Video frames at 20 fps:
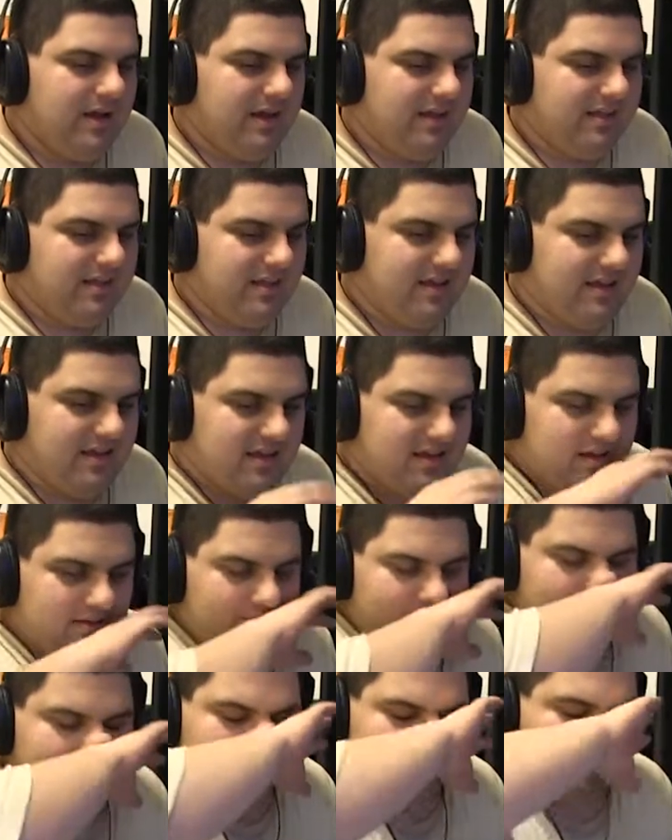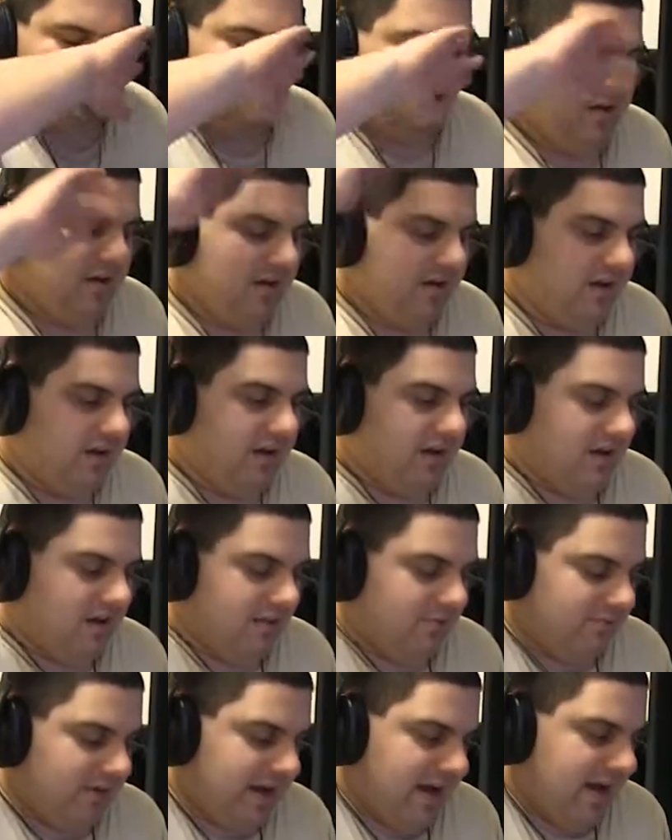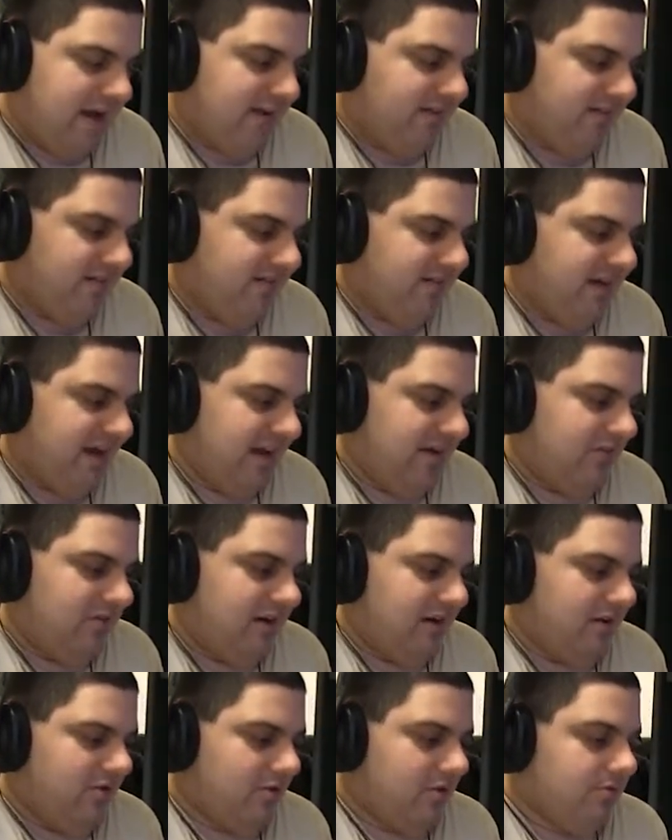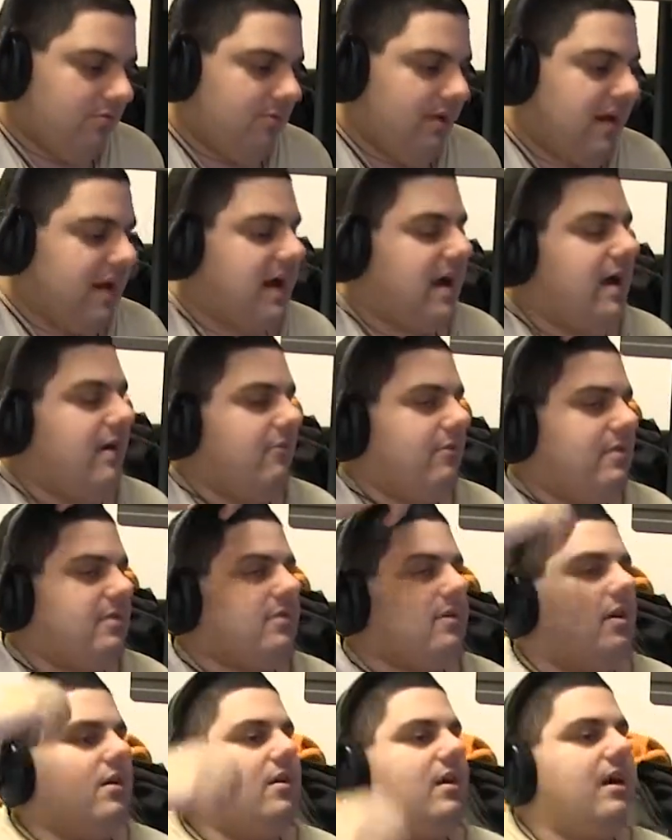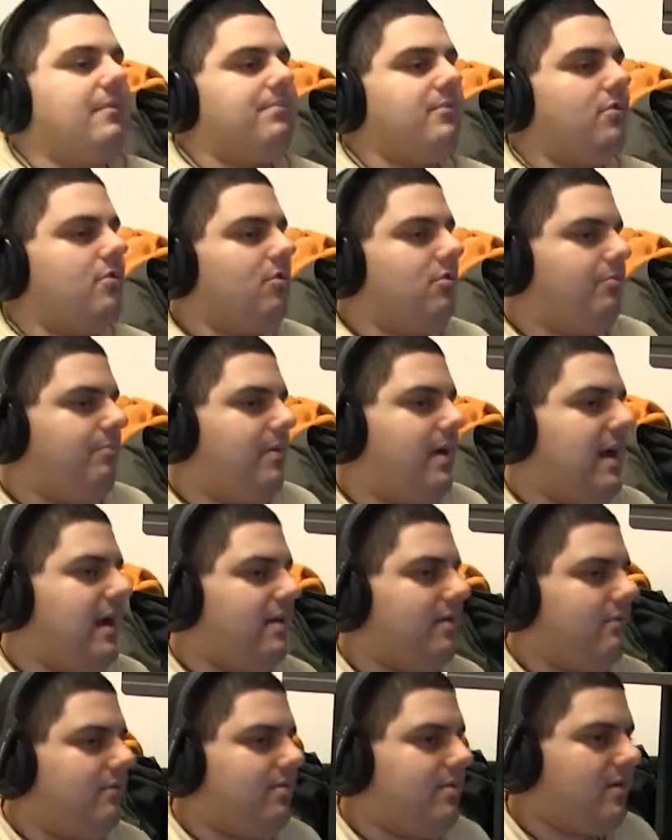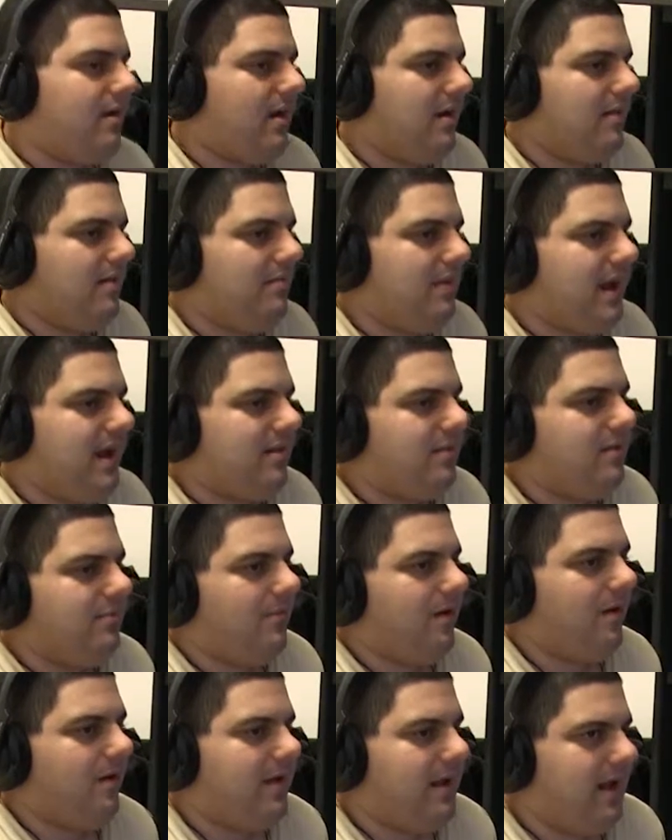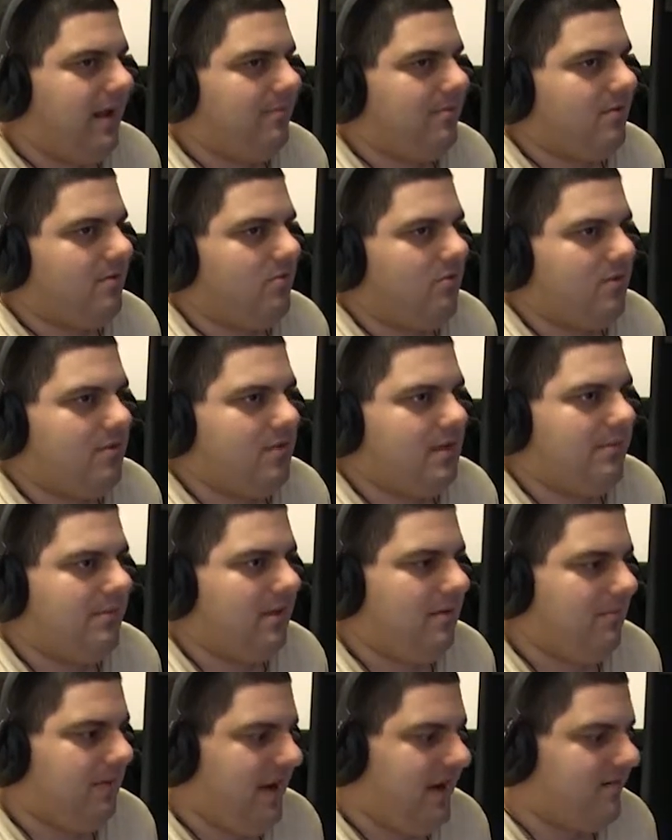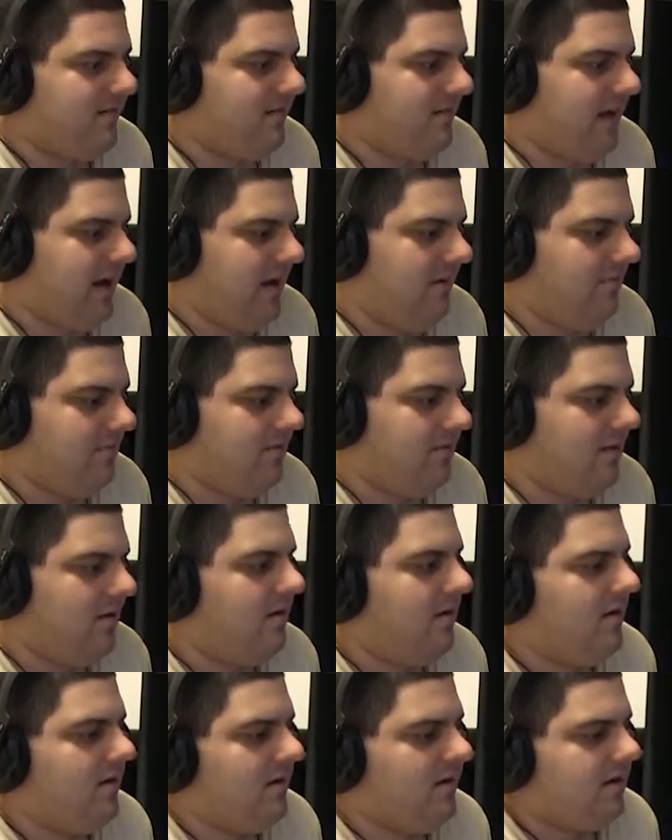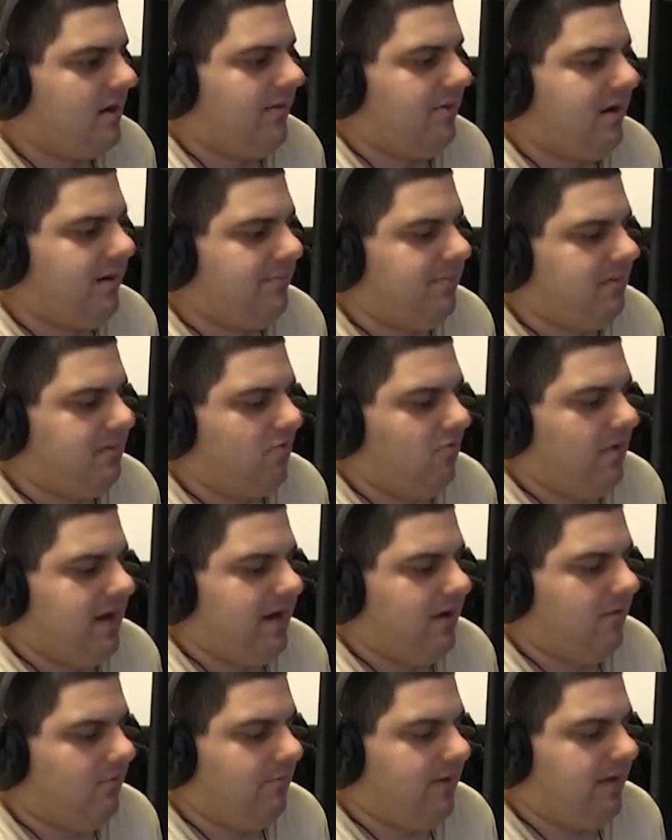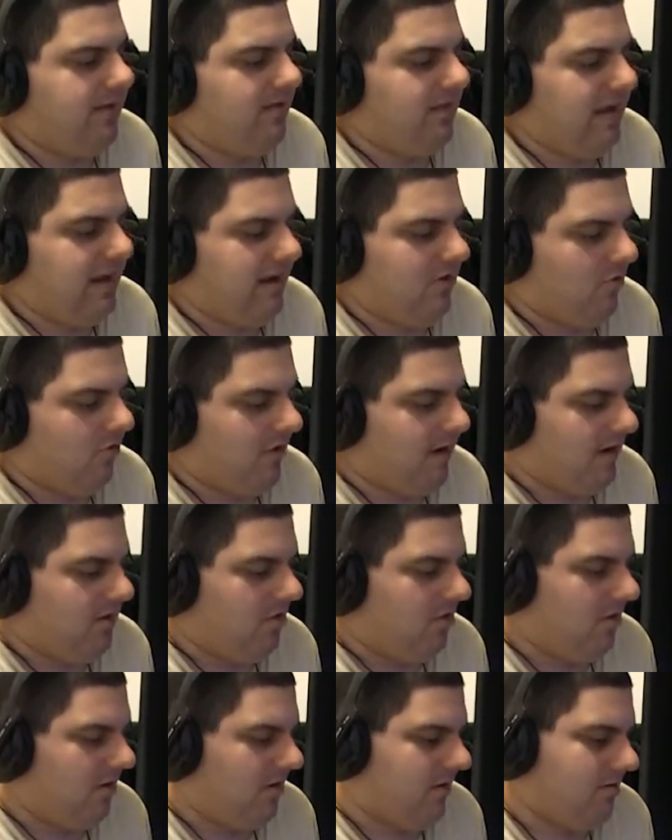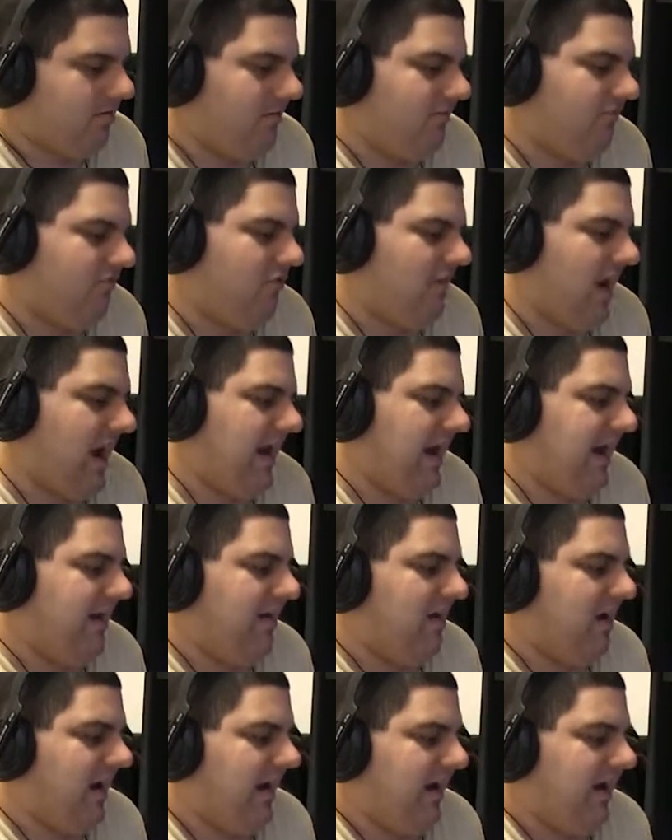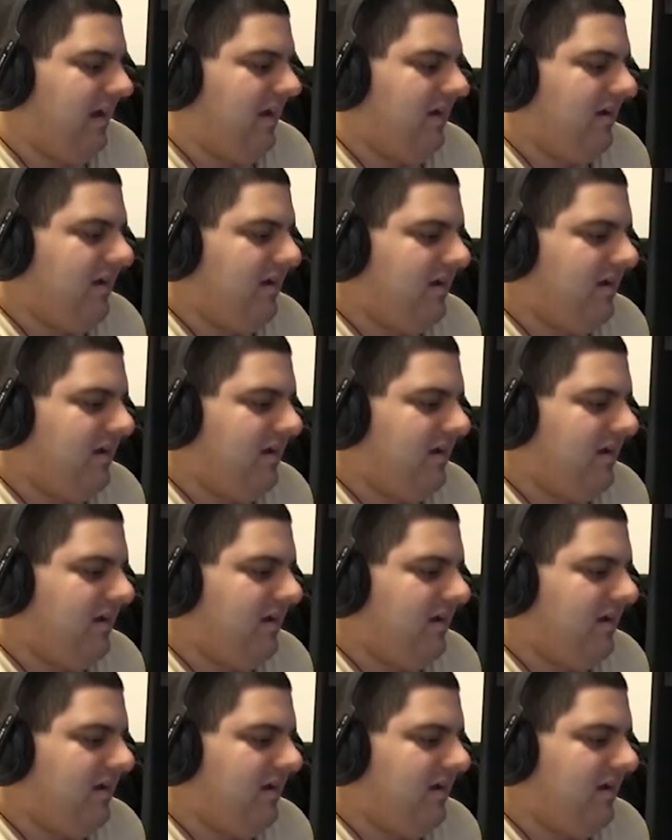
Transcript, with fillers: and then um, you know, as we head into January, of course, we got we start up girls bat we start out the basketball games. Of course, some of the major games coming up in the week would be Lake Orion Clarkston Friday night.